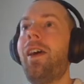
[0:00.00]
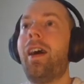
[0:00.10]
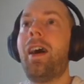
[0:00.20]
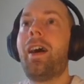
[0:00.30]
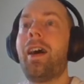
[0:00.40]

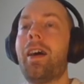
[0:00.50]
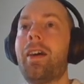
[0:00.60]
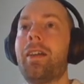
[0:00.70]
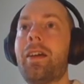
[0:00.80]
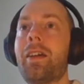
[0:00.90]

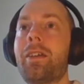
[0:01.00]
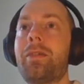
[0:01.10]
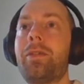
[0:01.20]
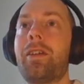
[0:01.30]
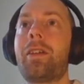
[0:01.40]
And another
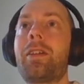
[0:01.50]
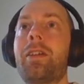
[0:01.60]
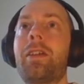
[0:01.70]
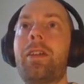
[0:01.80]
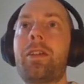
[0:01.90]
thing
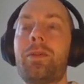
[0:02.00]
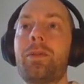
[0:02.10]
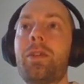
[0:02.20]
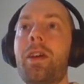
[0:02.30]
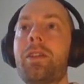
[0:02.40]
you
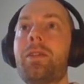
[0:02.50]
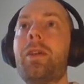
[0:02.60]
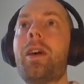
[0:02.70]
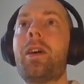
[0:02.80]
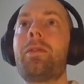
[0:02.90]
would like to
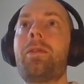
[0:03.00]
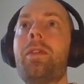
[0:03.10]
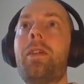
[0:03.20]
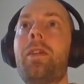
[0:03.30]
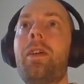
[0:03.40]
have,
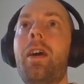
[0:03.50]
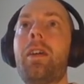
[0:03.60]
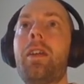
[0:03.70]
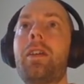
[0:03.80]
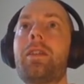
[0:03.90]
I
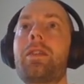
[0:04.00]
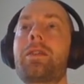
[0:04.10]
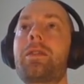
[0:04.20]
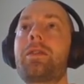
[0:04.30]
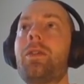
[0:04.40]
like this
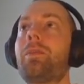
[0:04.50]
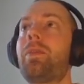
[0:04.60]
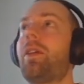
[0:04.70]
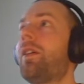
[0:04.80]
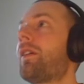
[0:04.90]
top
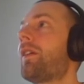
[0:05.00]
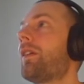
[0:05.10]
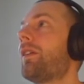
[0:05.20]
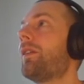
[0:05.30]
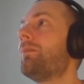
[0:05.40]

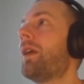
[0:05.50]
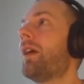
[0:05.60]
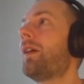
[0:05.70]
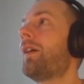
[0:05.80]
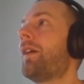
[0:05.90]

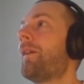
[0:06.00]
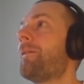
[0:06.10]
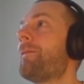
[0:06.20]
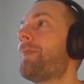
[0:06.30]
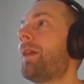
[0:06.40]
bar
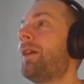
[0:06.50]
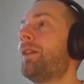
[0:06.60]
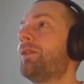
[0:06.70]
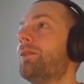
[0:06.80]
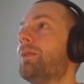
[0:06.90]

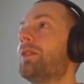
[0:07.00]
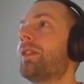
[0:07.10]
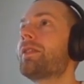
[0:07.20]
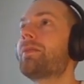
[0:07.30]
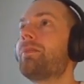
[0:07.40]
to be
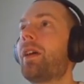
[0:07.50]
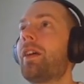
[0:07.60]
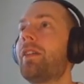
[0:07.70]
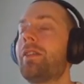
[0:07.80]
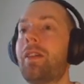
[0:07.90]

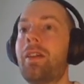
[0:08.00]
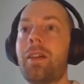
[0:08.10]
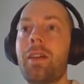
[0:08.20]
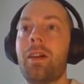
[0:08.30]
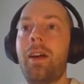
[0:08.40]
transparent.
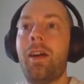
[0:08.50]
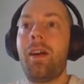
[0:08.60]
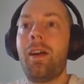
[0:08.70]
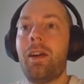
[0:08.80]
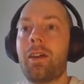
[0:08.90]

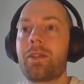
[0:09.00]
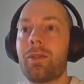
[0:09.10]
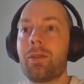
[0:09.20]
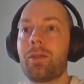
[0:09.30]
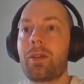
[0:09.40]
So
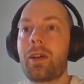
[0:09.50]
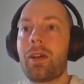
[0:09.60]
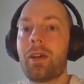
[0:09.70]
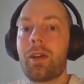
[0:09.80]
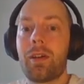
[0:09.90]
you
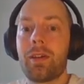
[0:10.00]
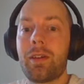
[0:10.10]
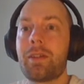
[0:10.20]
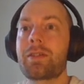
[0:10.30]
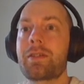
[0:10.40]
can
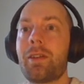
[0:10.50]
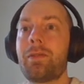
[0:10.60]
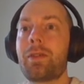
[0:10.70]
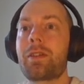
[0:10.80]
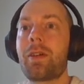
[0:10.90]
install,
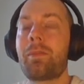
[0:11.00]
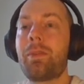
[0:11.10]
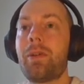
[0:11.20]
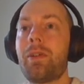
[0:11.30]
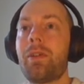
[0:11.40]
for
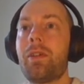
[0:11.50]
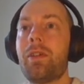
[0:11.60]
example,